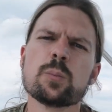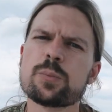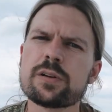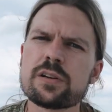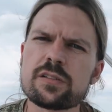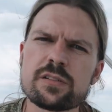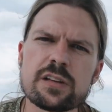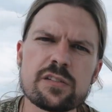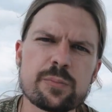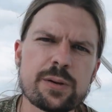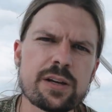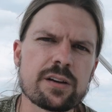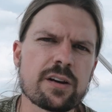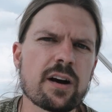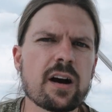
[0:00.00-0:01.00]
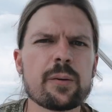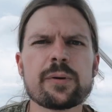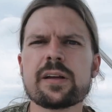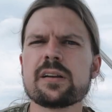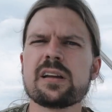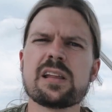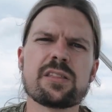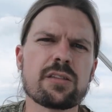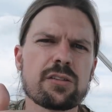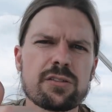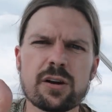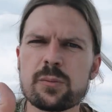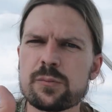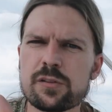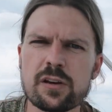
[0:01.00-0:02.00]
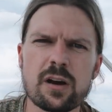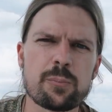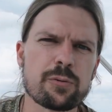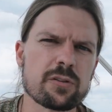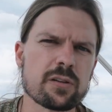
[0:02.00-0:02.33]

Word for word: please leave me a comment, hit the thumbs up